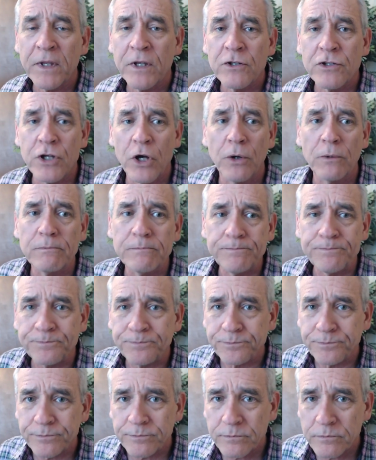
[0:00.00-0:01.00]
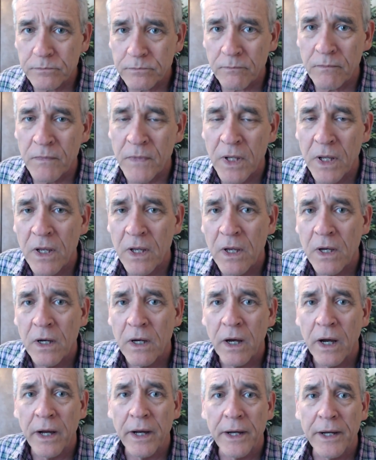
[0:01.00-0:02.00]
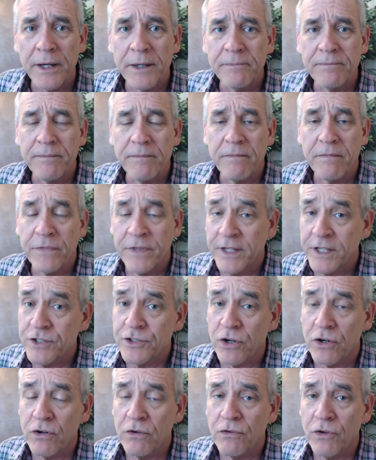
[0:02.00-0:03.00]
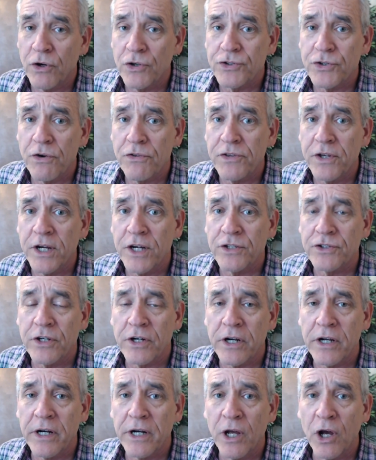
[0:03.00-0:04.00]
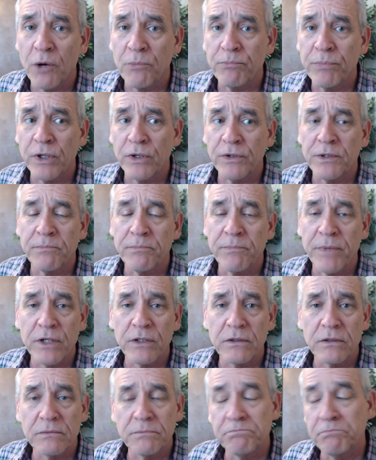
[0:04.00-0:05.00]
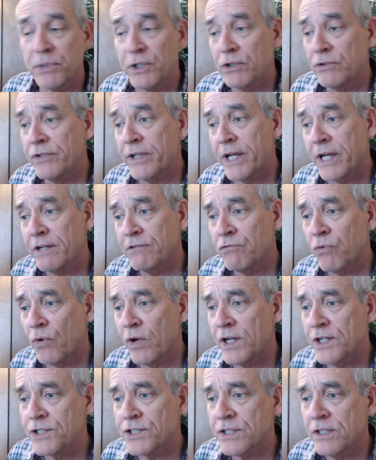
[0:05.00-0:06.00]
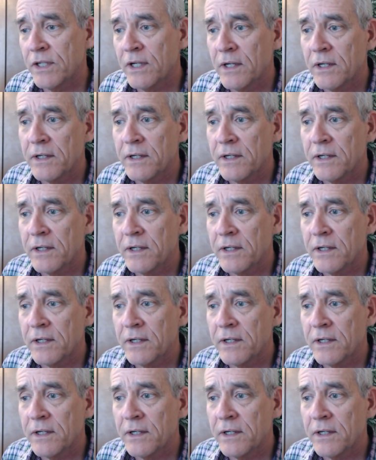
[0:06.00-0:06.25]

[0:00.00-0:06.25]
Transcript: So um, these are those are things that are going to help build the middle and build the head voice.